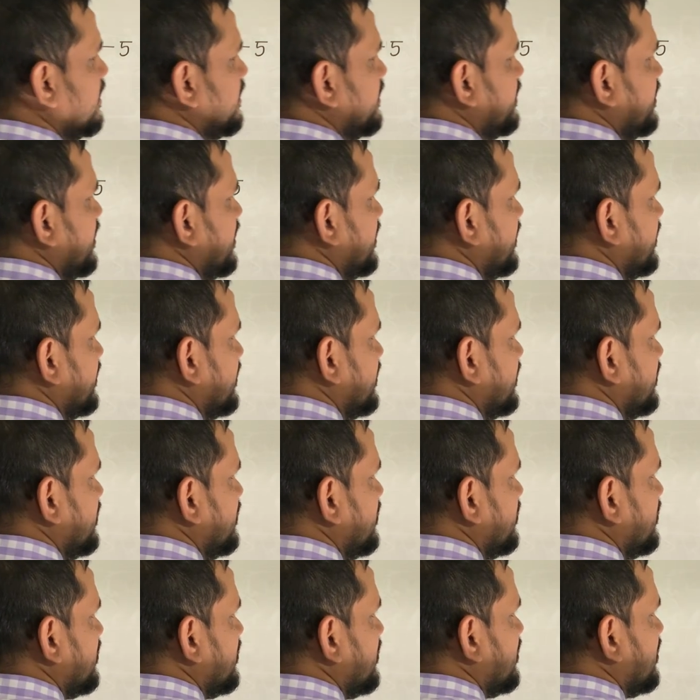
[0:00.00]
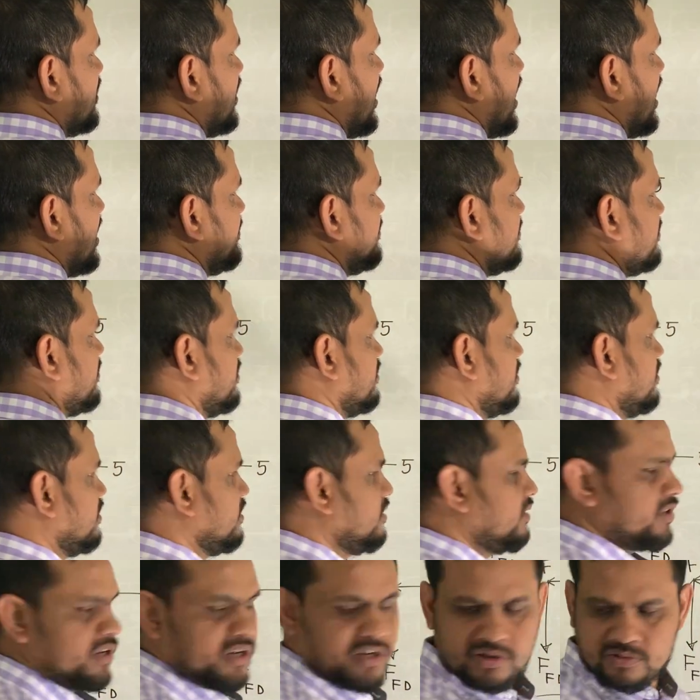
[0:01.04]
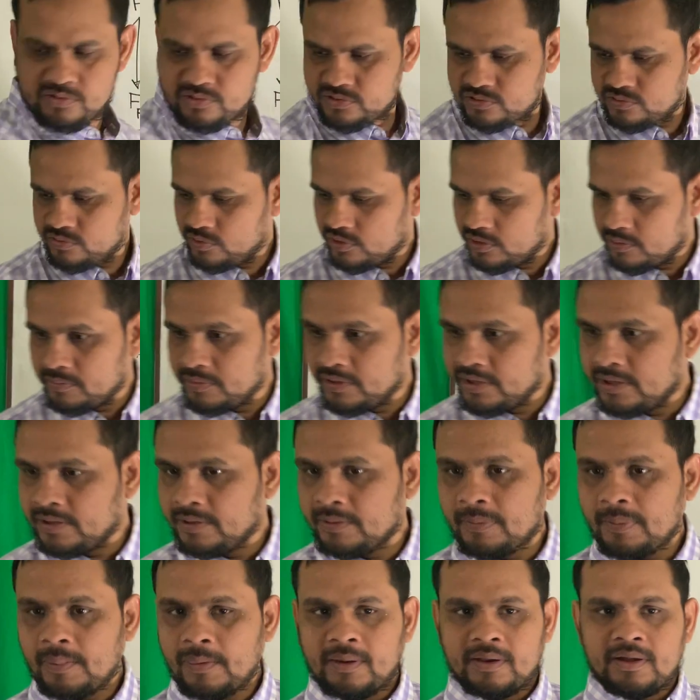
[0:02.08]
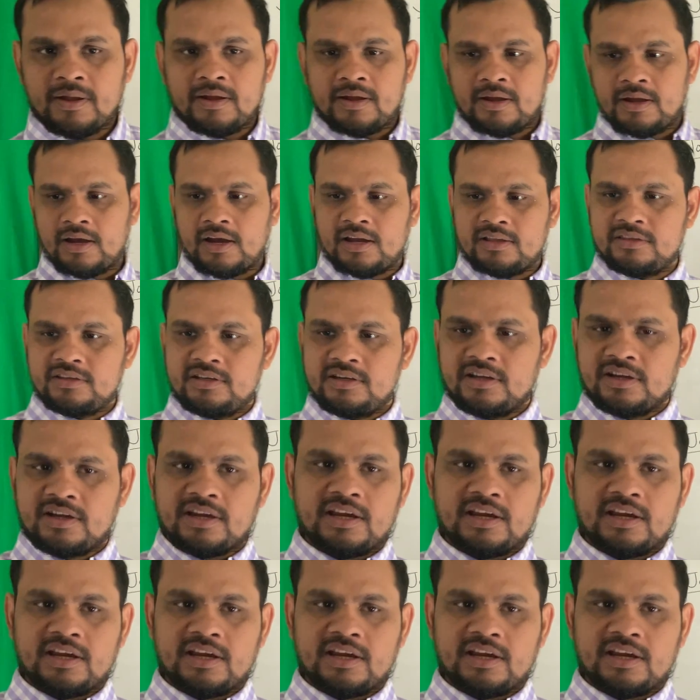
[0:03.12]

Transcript: Then the hypotenuse will be, I need a